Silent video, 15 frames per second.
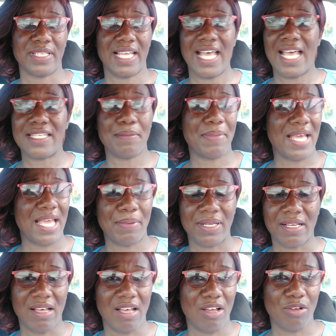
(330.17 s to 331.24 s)
And the Bible
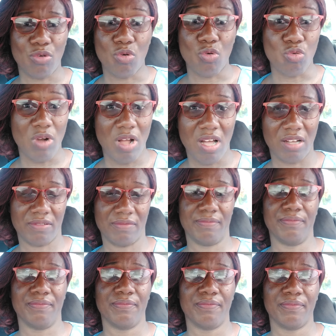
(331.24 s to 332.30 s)
can't go wrong.
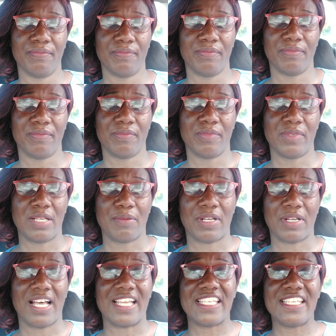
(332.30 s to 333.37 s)

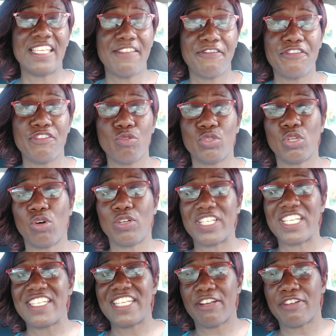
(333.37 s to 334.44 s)
Because if you don't
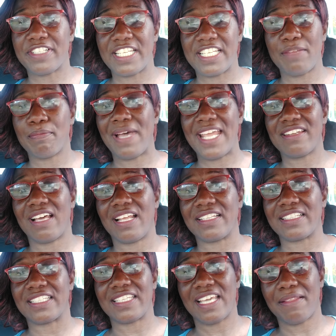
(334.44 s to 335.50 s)
inherit it, you might not
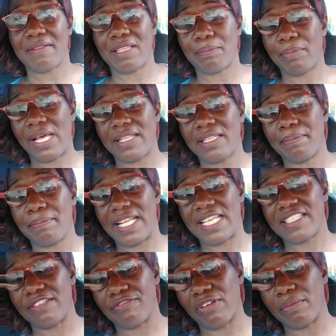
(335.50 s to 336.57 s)
get back the
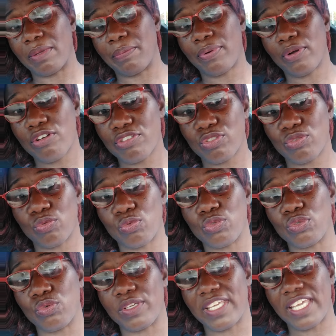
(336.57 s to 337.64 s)
blessing from the person who
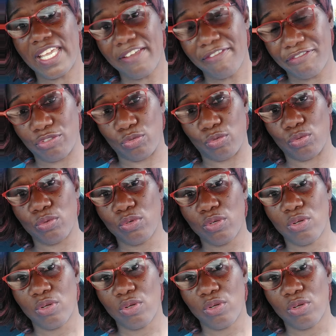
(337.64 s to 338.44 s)
you gave to.